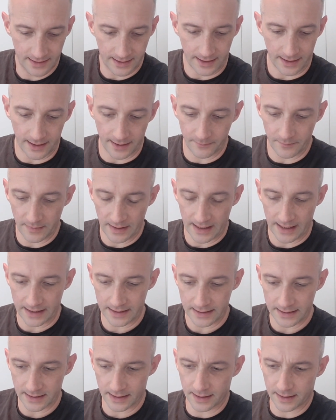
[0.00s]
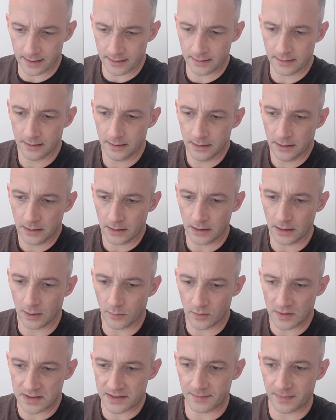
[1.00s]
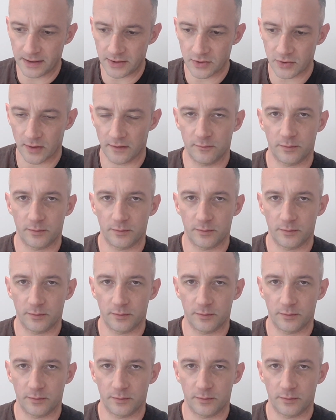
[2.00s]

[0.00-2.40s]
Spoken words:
and I wanted to make sure